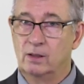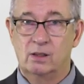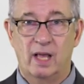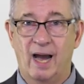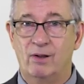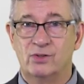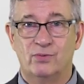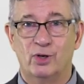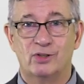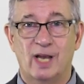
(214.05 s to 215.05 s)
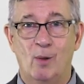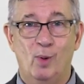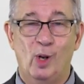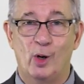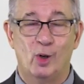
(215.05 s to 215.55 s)
Clouds, for
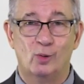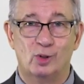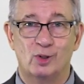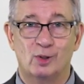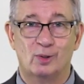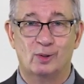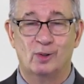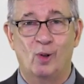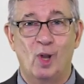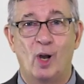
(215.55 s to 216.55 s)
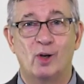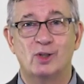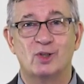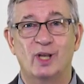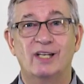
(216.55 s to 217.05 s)
example, are no just no longer
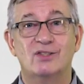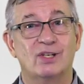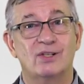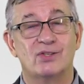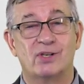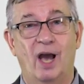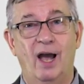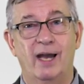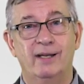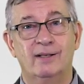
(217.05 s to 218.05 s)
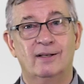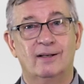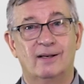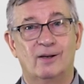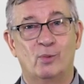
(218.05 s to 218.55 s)
just things in the sky.
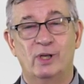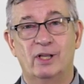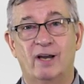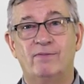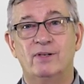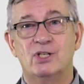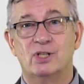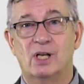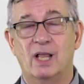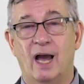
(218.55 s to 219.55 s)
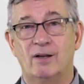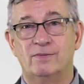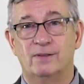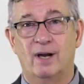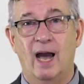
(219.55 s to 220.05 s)
Uh, we leverage the
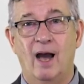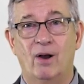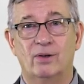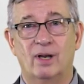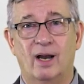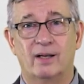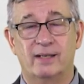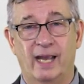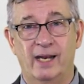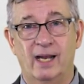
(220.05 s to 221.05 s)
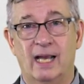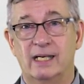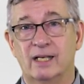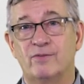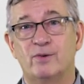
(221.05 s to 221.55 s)
cloud for how uh, data
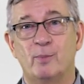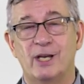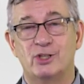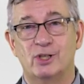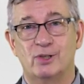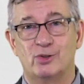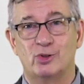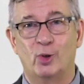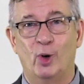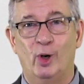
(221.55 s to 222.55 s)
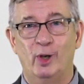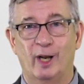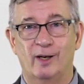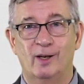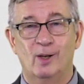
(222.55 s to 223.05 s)
and information is stored,
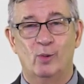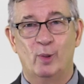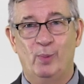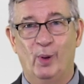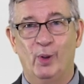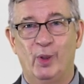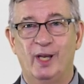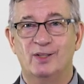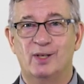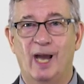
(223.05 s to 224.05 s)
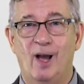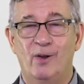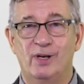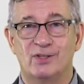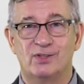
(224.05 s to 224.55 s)
and we pull things
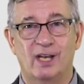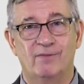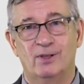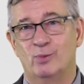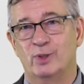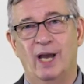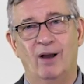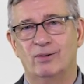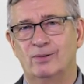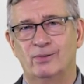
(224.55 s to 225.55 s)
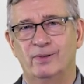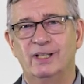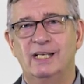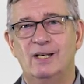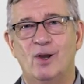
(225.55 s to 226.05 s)
down and save it without
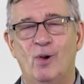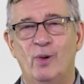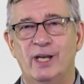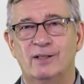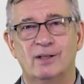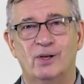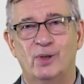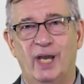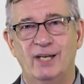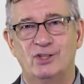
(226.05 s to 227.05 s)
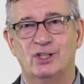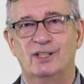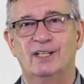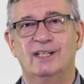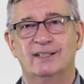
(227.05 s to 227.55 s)
really knowing the
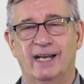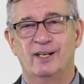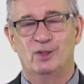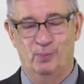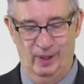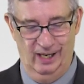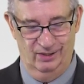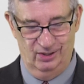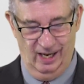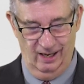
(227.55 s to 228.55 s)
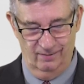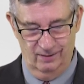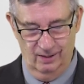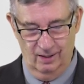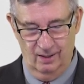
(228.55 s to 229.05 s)
location that it's being
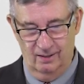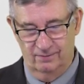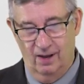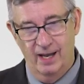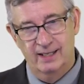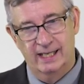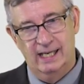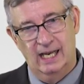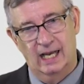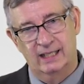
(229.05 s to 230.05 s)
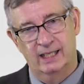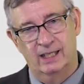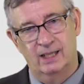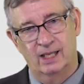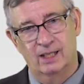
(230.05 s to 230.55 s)
saved. Finally, I
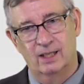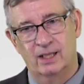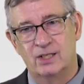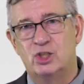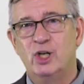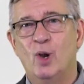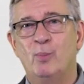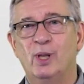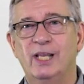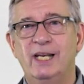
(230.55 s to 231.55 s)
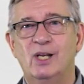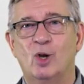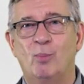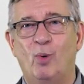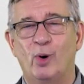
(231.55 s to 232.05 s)
think the, the
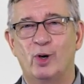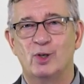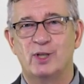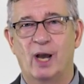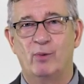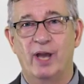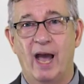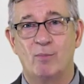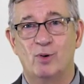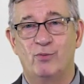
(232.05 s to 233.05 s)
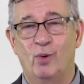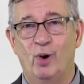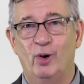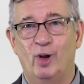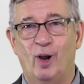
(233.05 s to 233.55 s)
geopolitical borders that we had
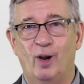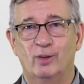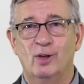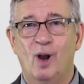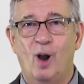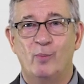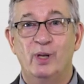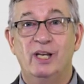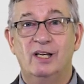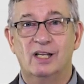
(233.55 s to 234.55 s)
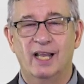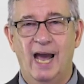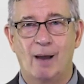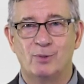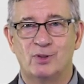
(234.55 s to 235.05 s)
before are, are being
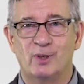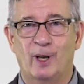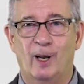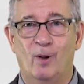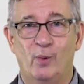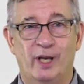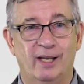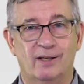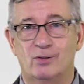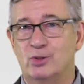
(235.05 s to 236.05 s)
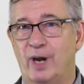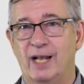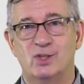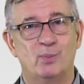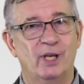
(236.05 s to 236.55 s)
collapsed. Uh, we can
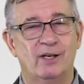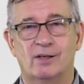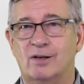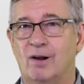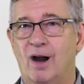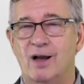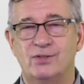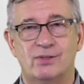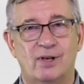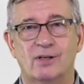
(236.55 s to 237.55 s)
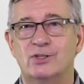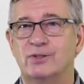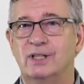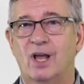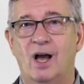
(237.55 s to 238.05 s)
transmit across
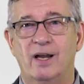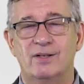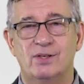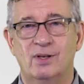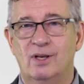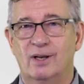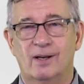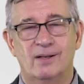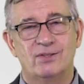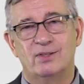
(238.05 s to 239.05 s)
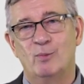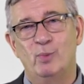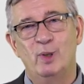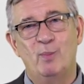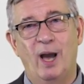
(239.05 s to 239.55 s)
country lines uh,
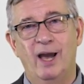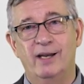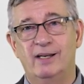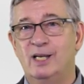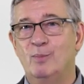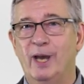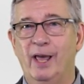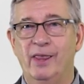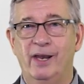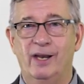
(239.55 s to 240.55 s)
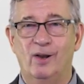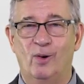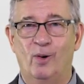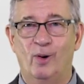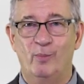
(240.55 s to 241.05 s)
simply by emailing
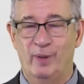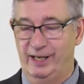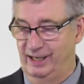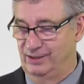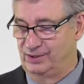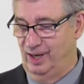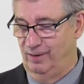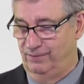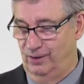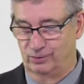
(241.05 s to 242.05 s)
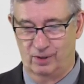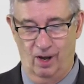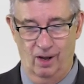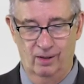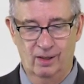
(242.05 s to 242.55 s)
or making a cell phone
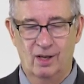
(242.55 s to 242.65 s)
call.